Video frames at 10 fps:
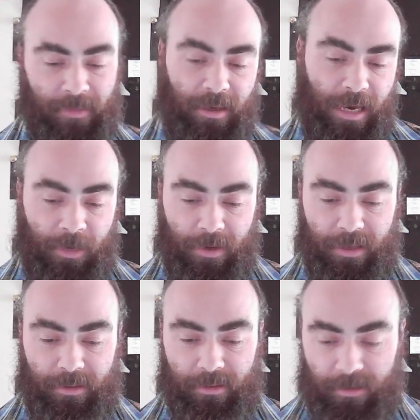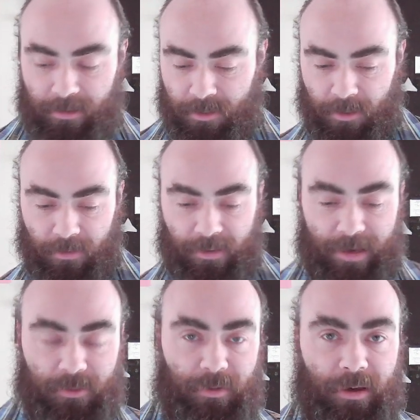Anyway, so
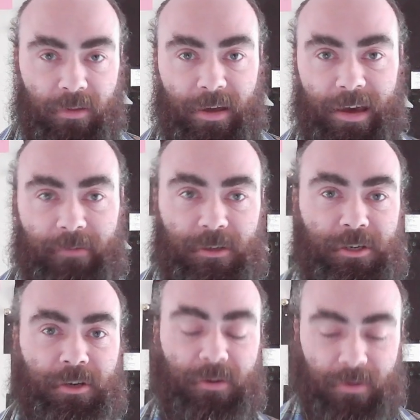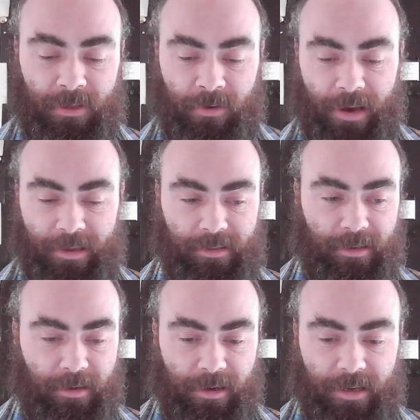that's really all that I have to show. You know, I
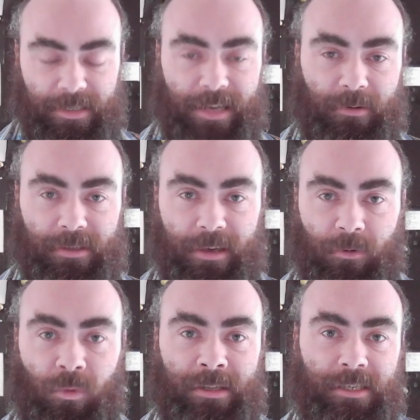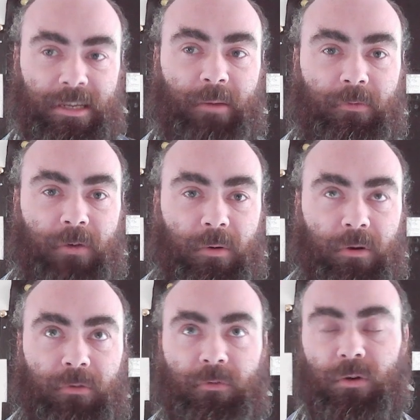said it was like 1 step
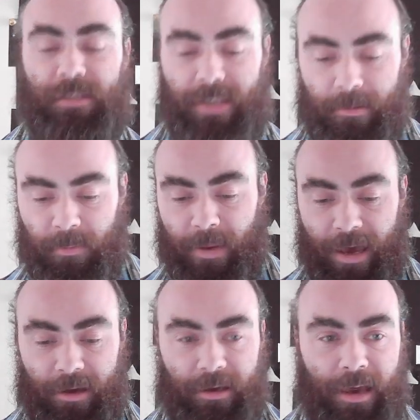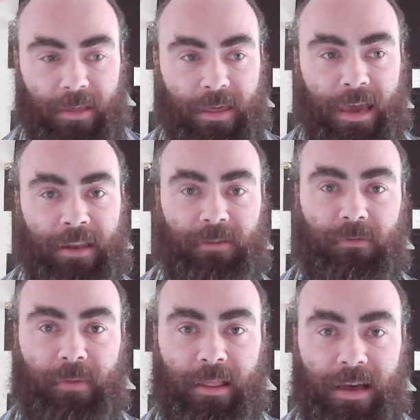forward, 4 steps back. At the end
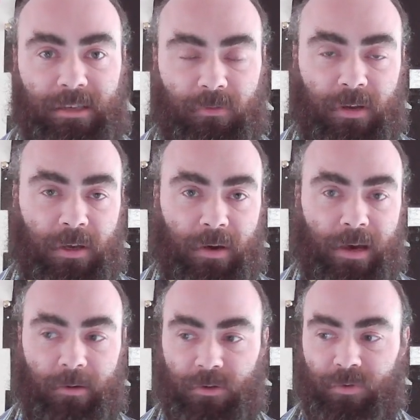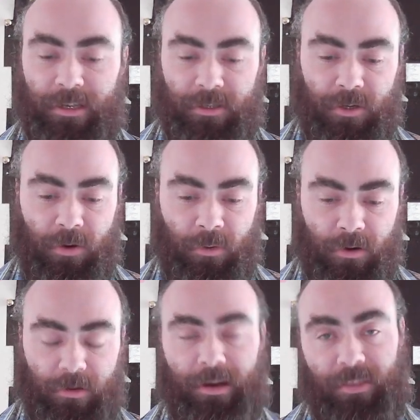of my last video, I was ready to go
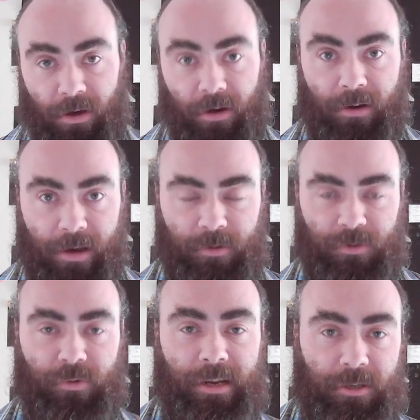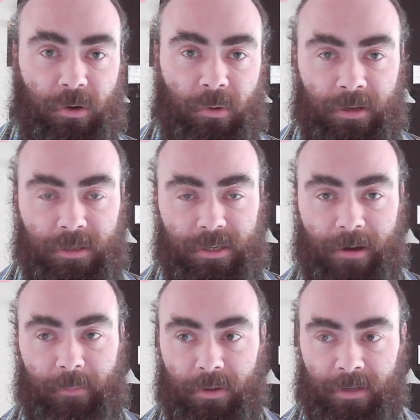on, I thought I was ready to go on and
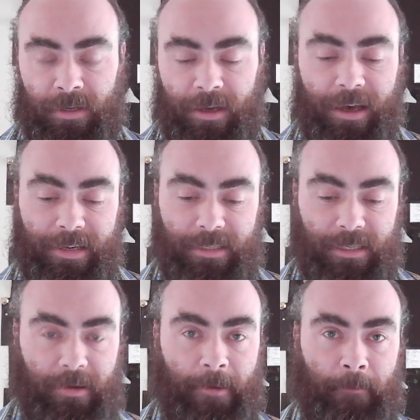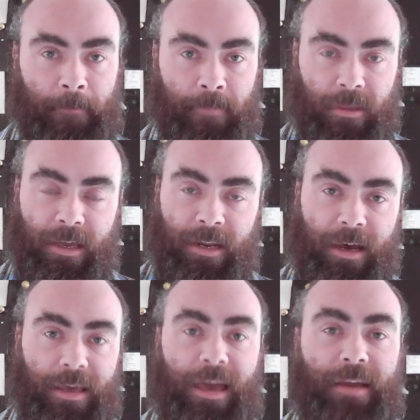start building height and a
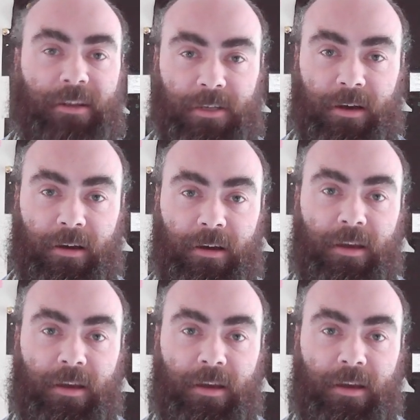height editor.